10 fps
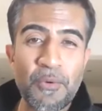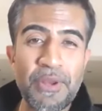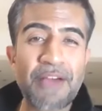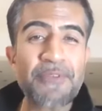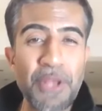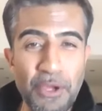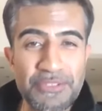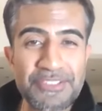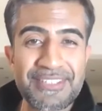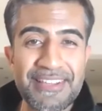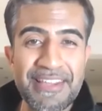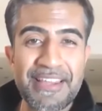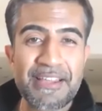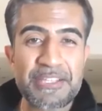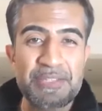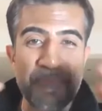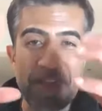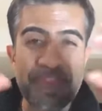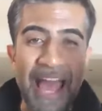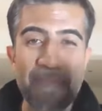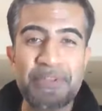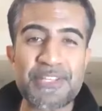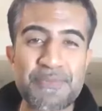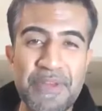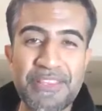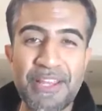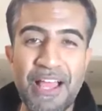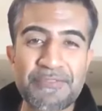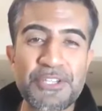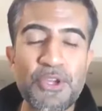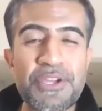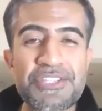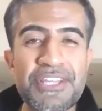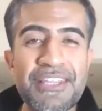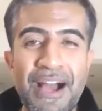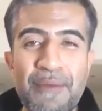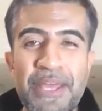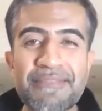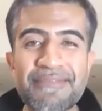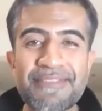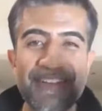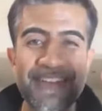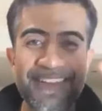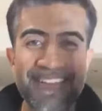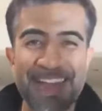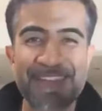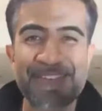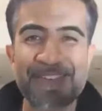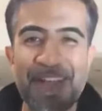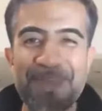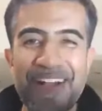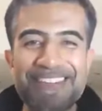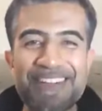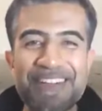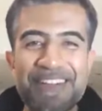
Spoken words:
We love you loads. Spread the happiness, spread the laughter. Yogiji, Amit, thank you so much.